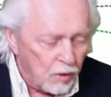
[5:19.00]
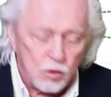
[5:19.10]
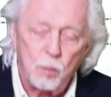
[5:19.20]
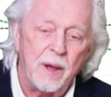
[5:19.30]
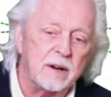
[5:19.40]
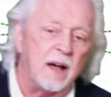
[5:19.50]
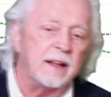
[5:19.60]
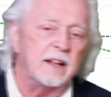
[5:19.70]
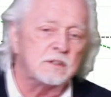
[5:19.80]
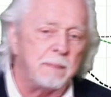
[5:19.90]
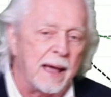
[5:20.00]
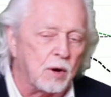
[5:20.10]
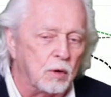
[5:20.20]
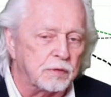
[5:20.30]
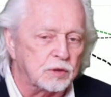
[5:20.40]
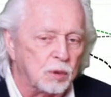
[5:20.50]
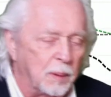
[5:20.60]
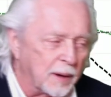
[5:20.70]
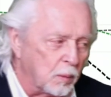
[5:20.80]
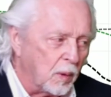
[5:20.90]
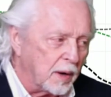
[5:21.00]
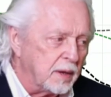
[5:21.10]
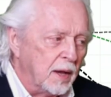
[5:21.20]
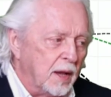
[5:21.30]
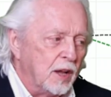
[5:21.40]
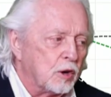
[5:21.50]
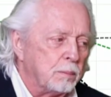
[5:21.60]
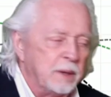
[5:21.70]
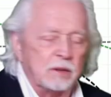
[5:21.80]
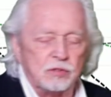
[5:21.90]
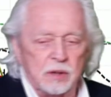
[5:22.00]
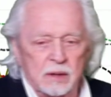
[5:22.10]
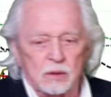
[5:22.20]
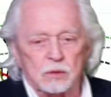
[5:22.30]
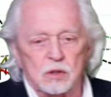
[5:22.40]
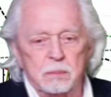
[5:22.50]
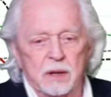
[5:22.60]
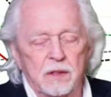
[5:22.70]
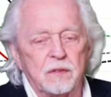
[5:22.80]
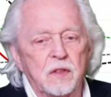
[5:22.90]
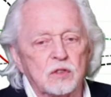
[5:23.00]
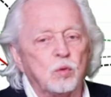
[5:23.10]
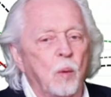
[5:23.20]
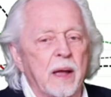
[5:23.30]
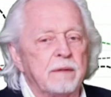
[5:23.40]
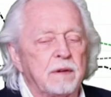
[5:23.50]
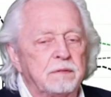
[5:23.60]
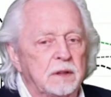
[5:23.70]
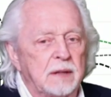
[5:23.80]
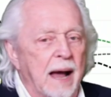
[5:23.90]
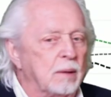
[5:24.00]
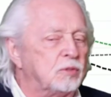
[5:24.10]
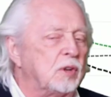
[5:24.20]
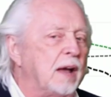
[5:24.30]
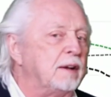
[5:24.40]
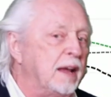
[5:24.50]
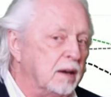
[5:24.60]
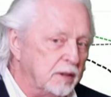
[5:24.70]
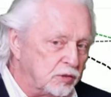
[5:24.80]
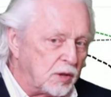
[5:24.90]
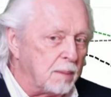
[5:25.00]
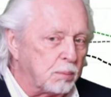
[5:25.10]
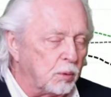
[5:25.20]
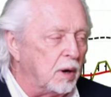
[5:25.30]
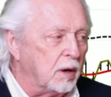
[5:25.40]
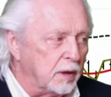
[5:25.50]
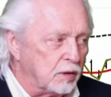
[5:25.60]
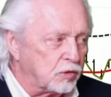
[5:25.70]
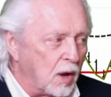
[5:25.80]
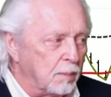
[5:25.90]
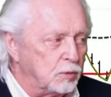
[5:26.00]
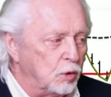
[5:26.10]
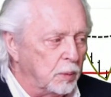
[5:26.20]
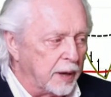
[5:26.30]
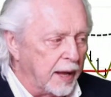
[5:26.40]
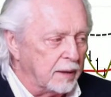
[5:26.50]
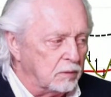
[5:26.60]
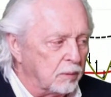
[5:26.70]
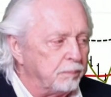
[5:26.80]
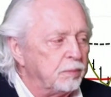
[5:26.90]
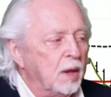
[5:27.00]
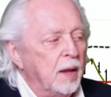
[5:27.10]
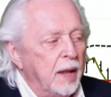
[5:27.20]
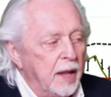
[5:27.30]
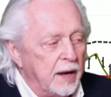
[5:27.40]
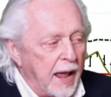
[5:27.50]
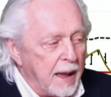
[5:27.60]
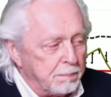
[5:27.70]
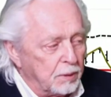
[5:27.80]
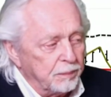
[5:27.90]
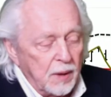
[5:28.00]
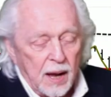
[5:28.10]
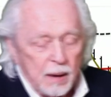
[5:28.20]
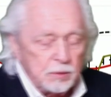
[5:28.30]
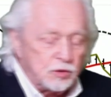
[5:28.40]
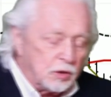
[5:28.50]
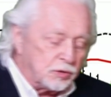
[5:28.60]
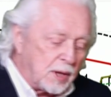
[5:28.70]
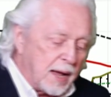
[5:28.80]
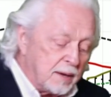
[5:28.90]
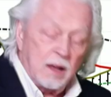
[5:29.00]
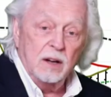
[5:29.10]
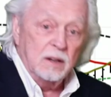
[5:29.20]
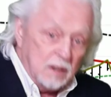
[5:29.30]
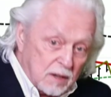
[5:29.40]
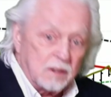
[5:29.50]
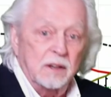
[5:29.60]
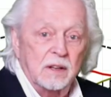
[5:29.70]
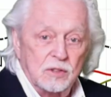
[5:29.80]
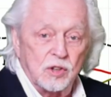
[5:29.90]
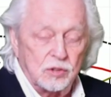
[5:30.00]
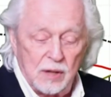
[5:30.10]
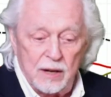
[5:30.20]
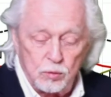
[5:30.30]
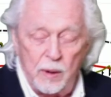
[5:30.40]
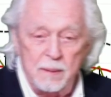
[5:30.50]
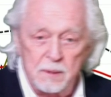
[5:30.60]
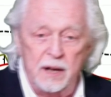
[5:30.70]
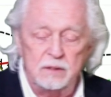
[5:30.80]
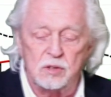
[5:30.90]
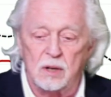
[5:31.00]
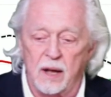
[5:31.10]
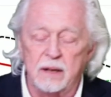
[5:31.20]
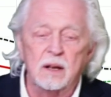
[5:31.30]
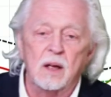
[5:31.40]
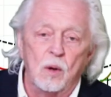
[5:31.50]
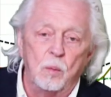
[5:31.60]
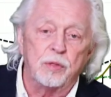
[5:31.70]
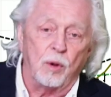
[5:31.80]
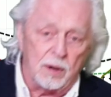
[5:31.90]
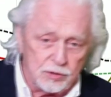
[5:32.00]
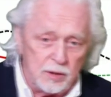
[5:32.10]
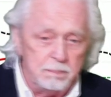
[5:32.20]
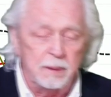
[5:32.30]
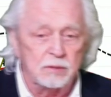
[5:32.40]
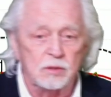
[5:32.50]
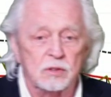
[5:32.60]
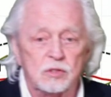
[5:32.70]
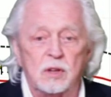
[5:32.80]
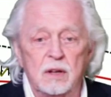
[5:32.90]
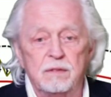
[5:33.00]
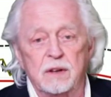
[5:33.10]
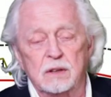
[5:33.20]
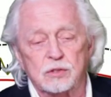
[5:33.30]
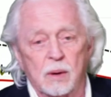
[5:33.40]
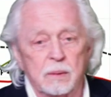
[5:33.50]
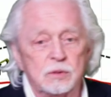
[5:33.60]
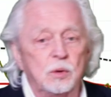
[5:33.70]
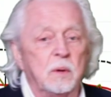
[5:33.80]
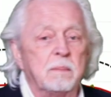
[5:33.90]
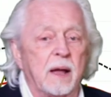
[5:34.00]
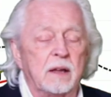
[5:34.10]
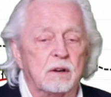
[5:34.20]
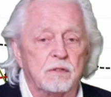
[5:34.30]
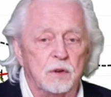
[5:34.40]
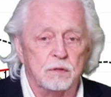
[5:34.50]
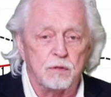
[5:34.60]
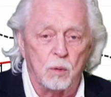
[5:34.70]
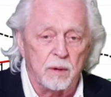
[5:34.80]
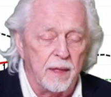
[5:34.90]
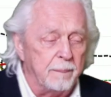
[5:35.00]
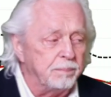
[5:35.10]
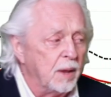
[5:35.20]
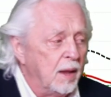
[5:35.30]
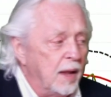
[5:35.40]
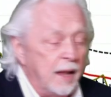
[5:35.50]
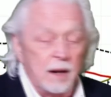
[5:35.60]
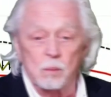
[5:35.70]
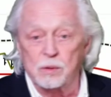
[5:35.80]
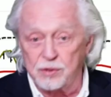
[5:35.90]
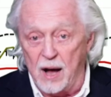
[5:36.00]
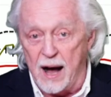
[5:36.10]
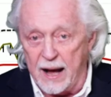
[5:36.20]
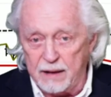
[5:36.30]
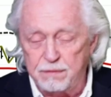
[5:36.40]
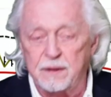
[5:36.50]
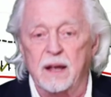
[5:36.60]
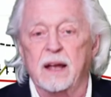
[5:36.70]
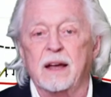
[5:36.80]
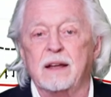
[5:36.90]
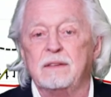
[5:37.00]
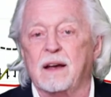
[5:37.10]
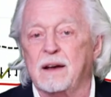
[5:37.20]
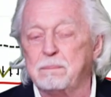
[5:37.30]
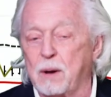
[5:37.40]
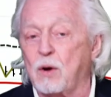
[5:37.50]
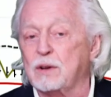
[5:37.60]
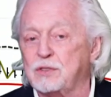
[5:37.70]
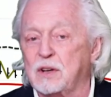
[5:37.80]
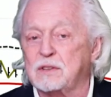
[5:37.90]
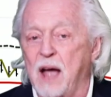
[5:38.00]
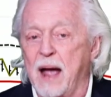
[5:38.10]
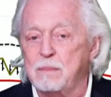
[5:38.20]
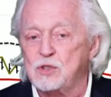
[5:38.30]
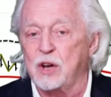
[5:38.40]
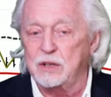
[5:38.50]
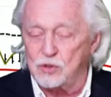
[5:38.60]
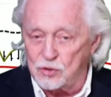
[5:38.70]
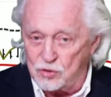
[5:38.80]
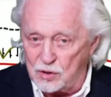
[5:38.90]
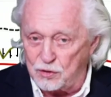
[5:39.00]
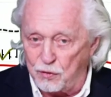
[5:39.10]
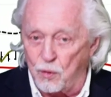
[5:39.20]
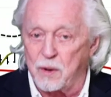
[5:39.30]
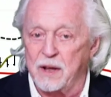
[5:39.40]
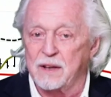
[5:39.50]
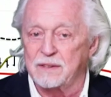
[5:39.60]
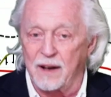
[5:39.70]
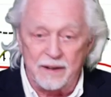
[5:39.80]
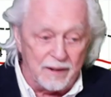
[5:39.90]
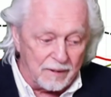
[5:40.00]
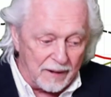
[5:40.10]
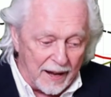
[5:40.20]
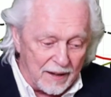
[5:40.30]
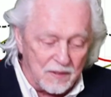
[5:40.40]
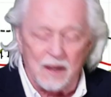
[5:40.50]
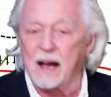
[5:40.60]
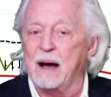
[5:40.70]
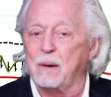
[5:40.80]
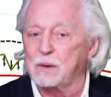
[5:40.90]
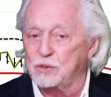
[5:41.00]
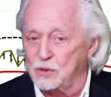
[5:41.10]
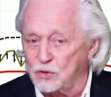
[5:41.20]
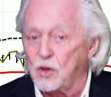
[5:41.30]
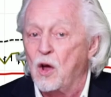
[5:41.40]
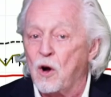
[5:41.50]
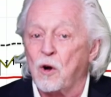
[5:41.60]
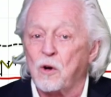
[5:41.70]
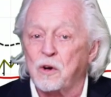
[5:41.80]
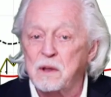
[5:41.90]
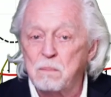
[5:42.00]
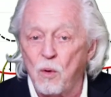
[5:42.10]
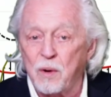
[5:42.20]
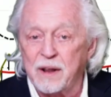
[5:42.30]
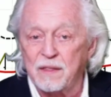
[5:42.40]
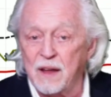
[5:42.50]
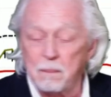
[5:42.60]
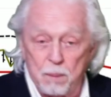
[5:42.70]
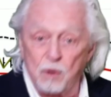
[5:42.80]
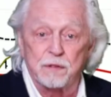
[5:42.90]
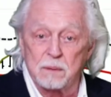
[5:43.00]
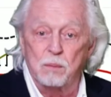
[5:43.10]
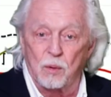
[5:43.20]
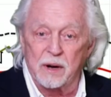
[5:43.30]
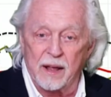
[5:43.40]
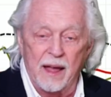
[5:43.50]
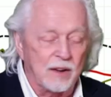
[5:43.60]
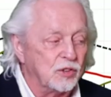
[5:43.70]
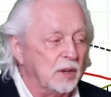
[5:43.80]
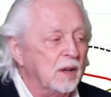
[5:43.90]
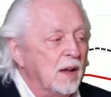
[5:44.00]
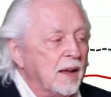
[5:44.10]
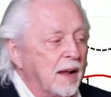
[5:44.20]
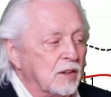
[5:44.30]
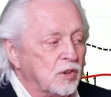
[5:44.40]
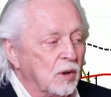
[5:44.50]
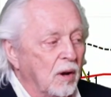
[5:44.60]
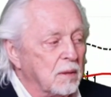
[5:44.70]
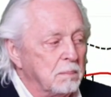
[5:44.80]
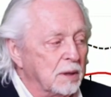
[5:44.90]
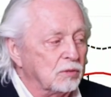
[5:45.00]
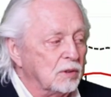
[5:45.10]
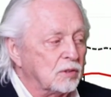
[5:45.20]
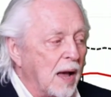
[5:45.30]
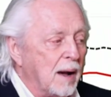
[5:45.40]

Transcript: the red line gets back over 21, it'll be a signal to me that this wave of the downside, at least temporarily, has come to an end. In Apple, I was just on, literally just on, that's why I'm late tonight, with Aussie Business TV. So I was doing my interview for them, and it was live. And because of the time changes, 6:40 at night here, add the hours, it's early morning there, perfect morning actually, catching all the business